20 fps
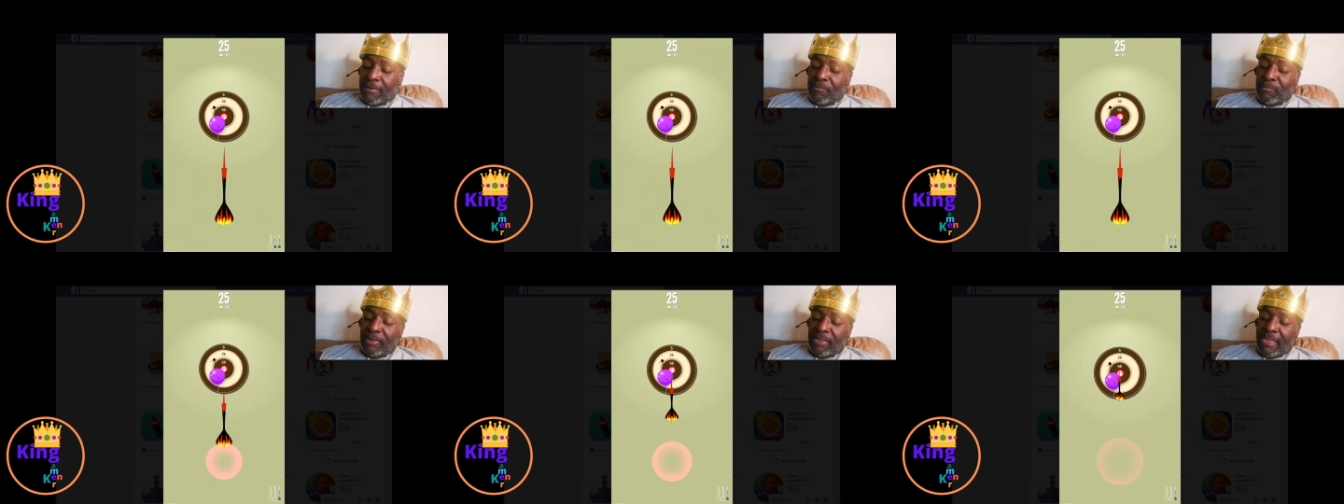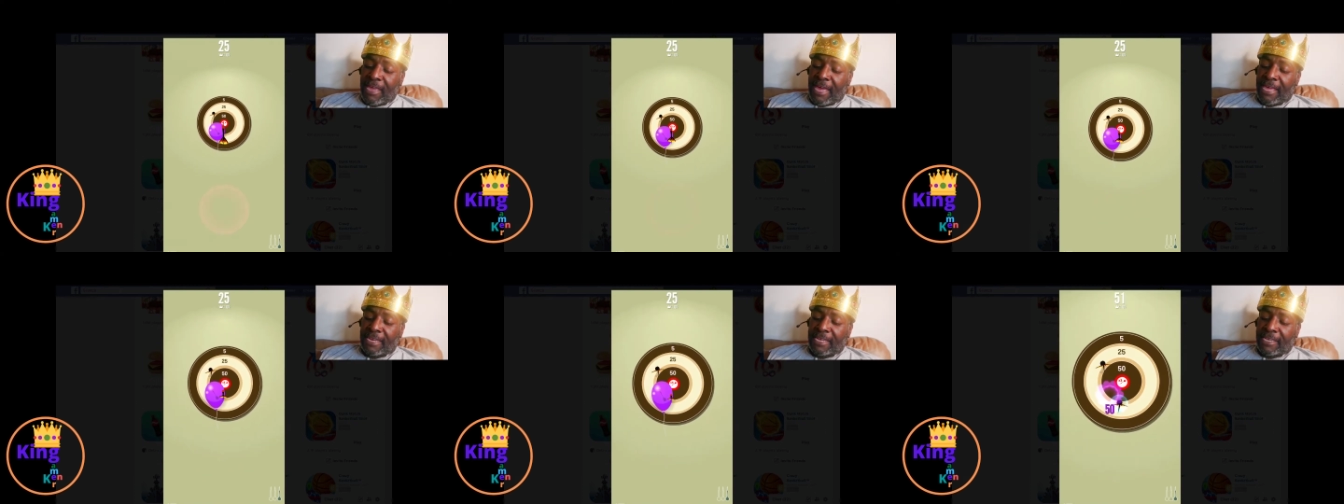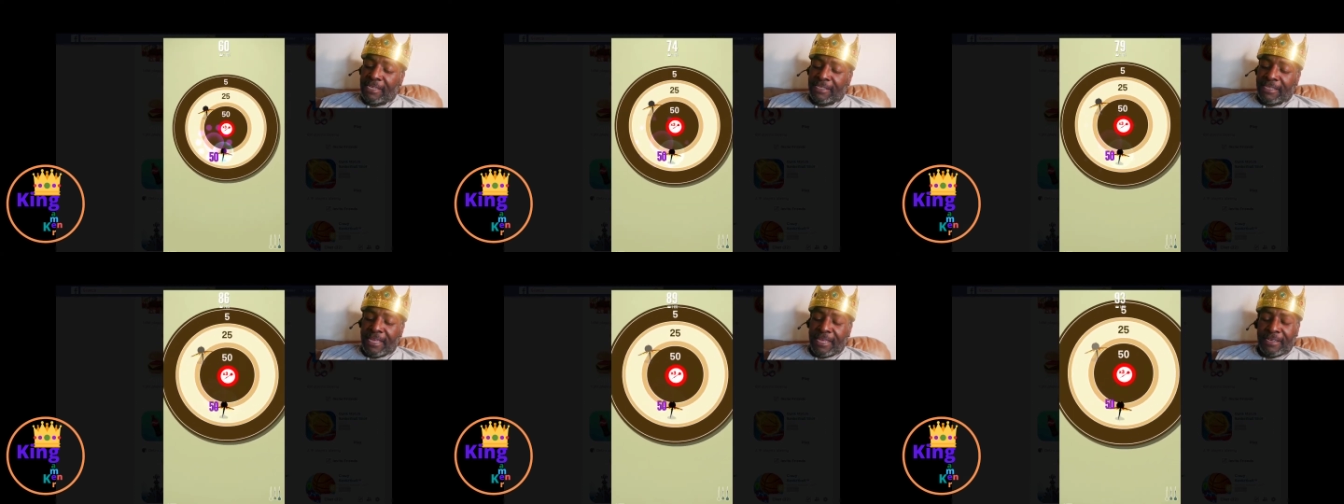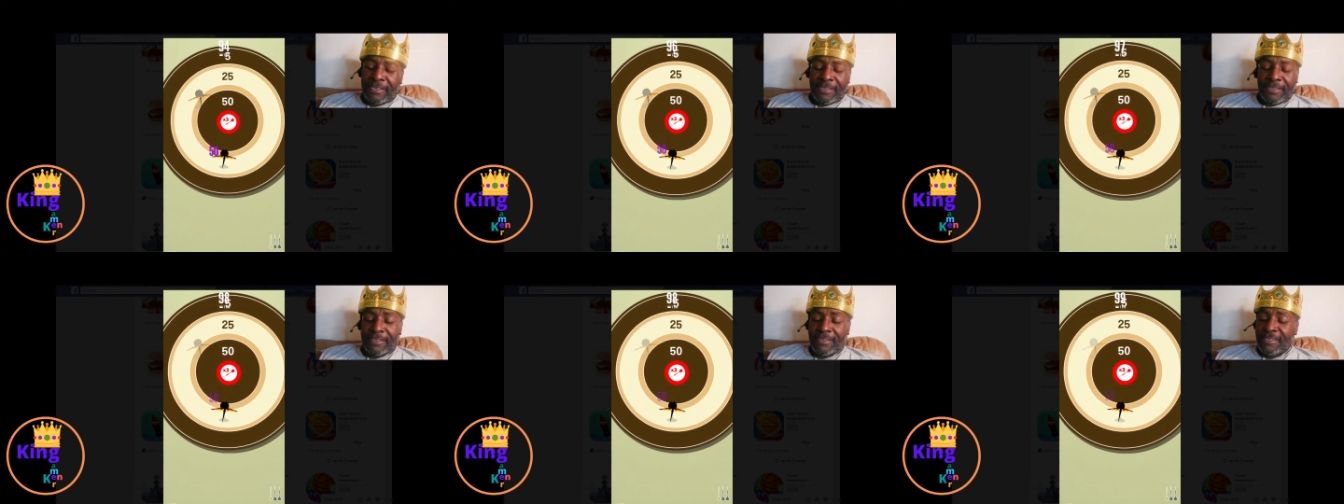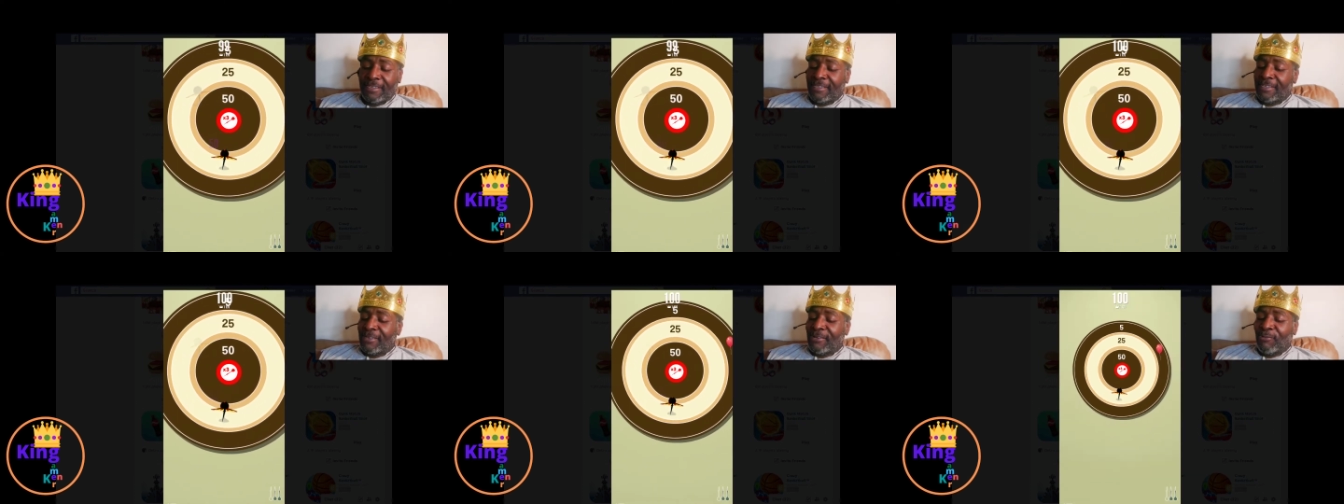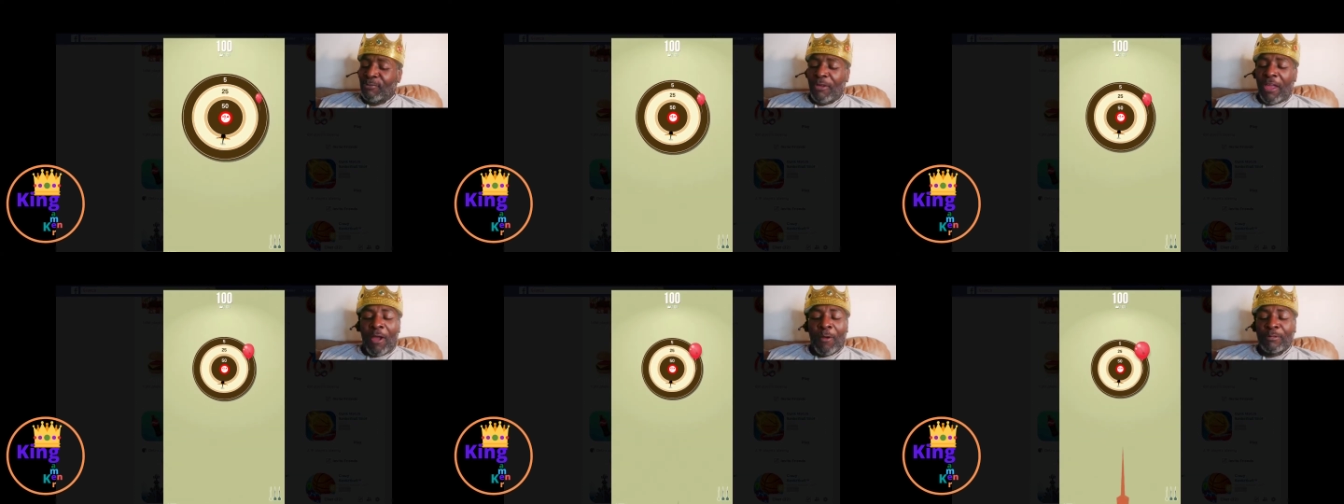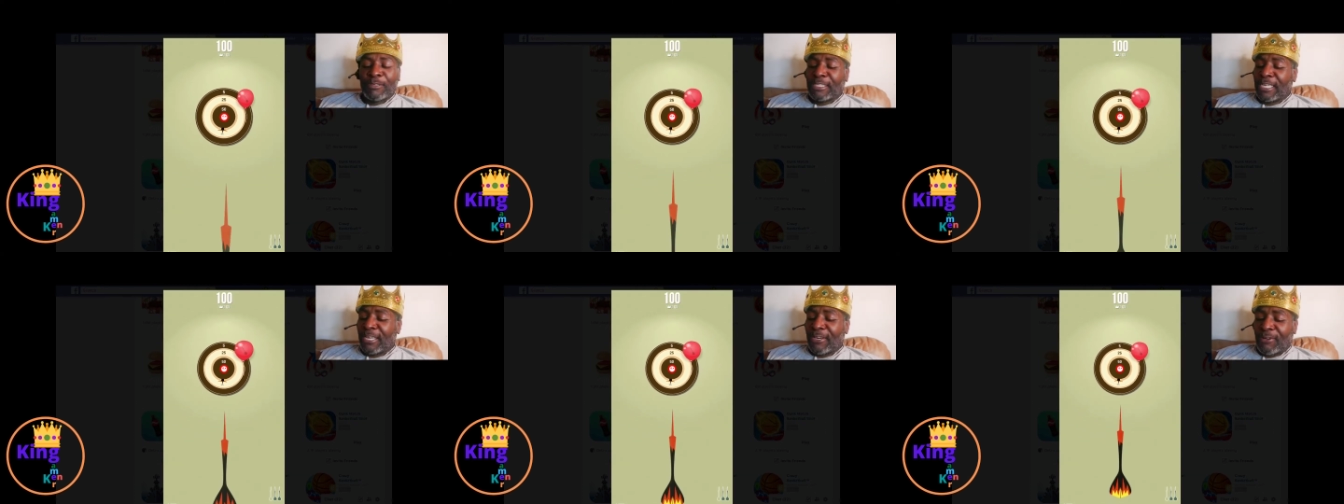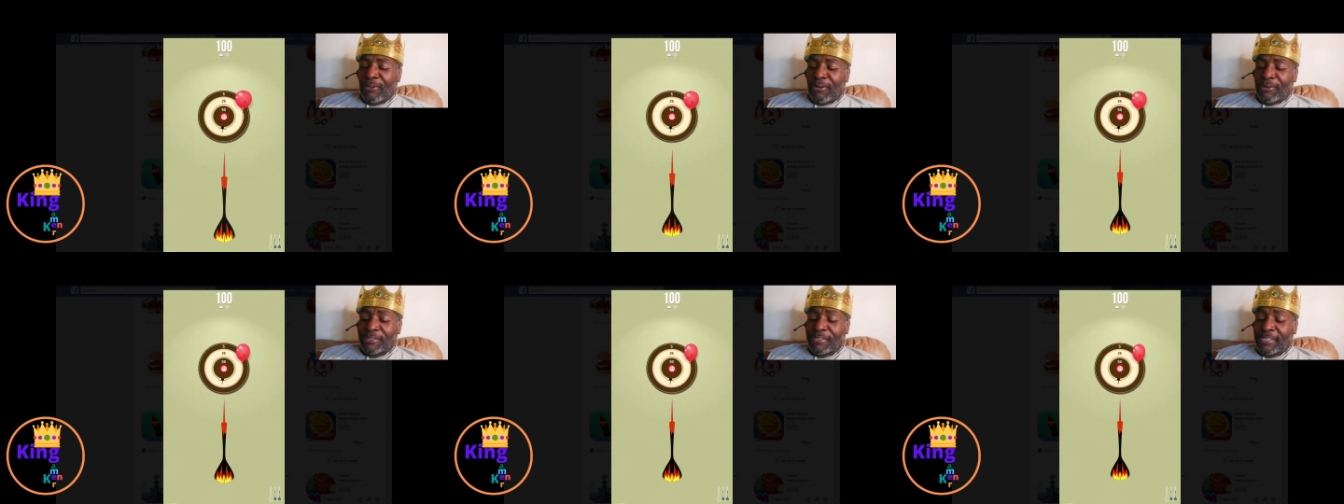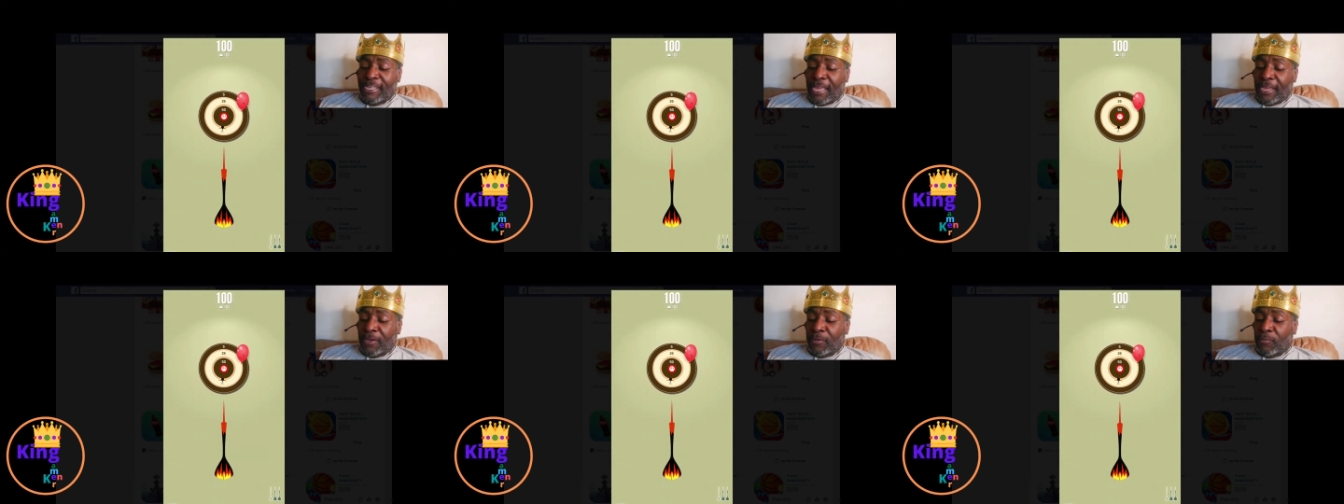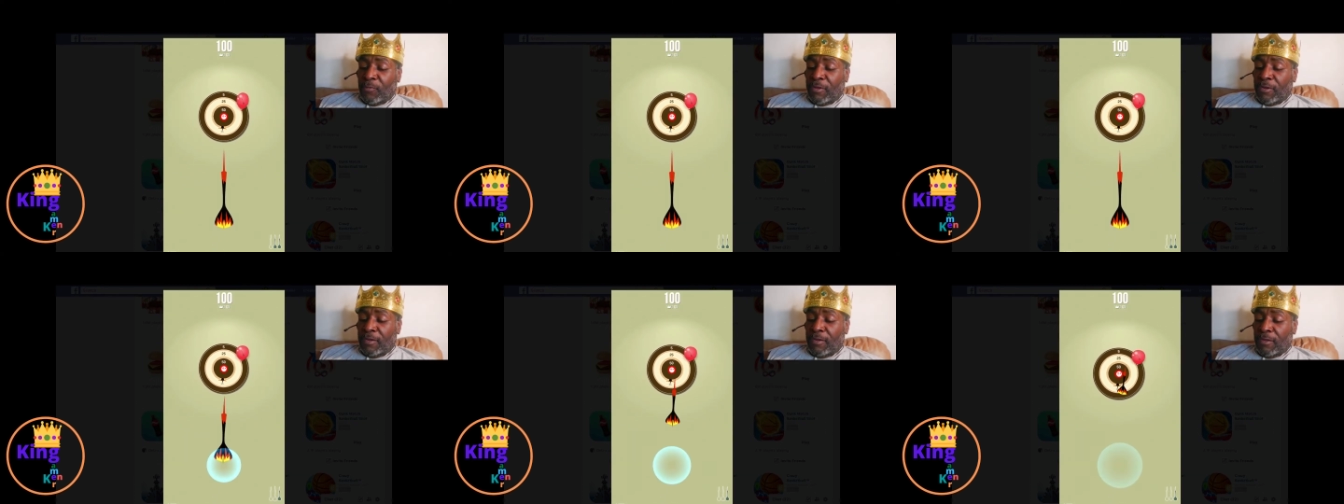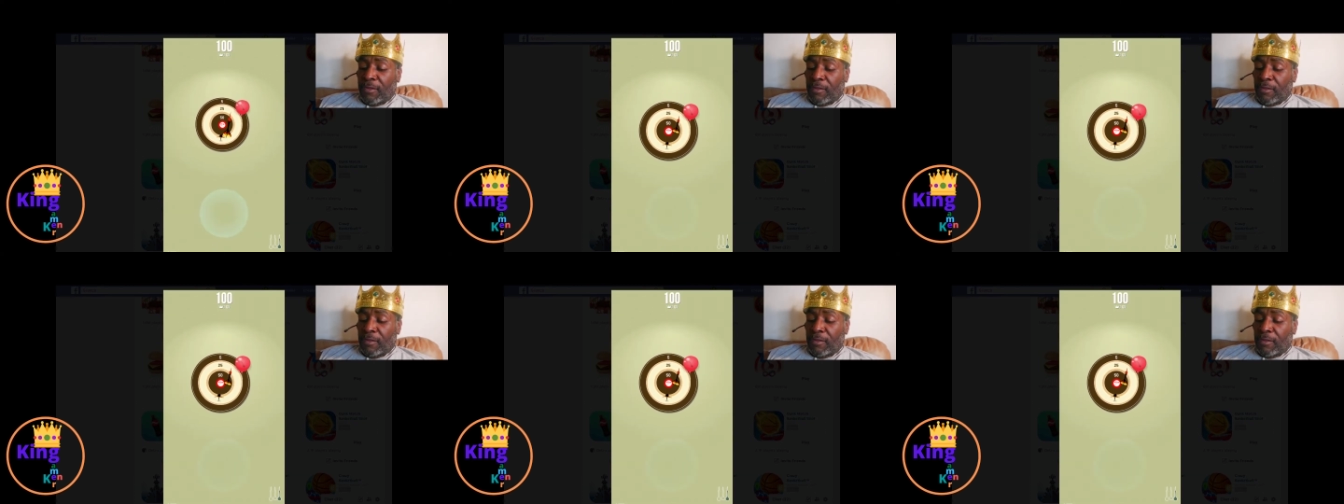we gotta get that. Terrific. We always get it on the second one,